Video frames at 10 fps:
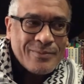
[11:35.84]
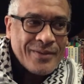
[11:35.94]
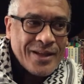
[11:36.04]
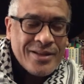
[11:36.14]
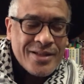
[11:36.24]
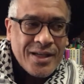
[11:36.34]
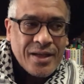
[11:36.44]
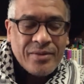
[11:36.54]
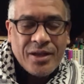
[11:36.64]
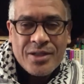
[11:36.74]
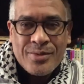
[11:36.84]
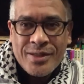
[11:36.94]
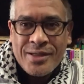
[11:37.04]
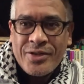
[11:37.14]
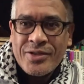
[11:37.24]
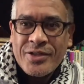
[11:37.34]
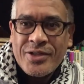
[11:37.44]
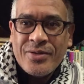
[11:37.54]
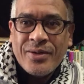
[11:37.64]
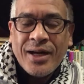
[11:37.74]
in the same class position as
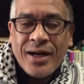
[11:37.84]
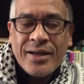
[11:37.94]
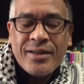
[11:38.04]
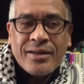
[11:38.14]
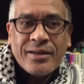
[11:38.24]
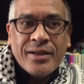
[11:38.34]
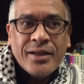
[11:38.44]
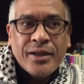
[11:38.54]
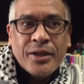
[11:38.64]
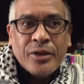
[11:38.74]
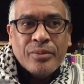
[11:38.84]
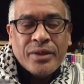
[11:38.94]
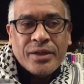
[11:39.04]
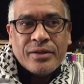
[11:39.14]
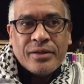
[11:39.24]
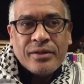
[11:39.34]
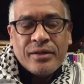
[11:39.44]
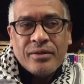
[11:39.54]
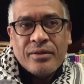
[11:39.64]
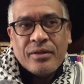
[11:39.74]
you are either. But
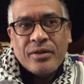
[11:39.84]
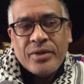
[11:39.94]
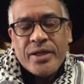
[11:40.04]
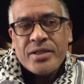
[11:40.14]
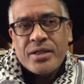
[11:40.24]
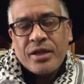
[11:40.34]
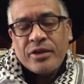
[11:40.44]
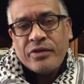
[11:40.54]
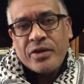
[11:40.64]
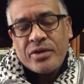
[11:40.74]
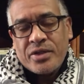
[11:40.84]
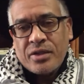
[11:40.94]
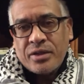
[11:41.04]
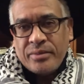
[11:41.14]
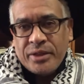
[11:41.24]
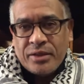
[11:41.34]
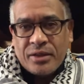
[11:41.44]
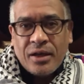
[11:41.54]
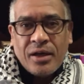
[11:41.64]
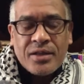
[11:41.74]
the reason I focus on the middle
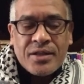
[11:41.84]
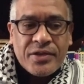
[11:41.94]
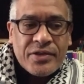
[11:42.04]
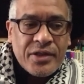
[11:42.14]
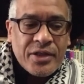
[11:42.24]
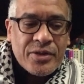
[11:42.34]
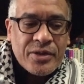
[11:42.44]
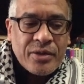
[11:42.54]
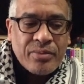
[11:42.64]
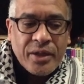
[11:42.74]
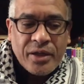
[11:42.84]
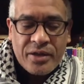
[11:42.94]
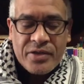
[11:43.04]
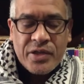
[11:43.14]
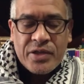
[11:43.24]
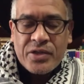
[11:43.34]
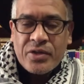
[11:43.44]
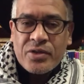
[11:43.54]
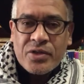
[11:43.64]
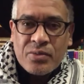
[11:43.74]
classes is that because they're
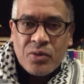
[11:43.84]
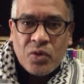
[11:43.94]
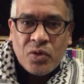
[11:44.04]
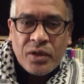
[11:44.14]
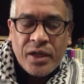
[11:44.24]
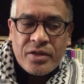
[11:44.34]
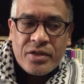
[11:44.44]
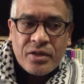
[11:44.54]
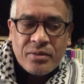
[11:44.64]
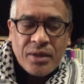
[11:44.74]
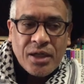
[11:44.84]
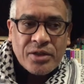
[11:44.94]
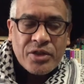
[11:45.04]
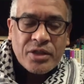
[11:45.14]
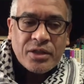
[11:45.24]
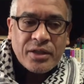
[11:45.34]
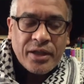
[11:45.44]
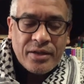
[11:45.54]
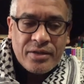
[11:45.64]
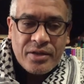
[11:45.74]
so small and so marginal
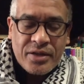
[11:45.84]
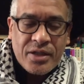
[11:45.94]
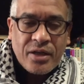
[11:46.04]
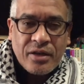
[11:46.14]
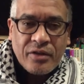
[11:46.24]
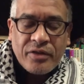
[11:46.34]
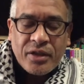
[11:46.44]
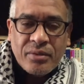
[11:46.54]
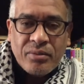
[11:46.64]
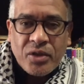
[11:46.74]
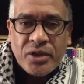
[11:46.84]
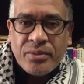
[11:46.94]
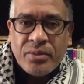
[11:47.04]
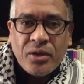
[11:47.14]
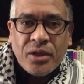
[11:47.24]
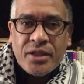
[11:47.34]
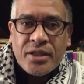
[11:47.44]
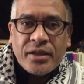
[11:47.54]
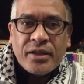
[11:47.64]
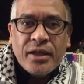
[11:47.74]
in the South African body politic,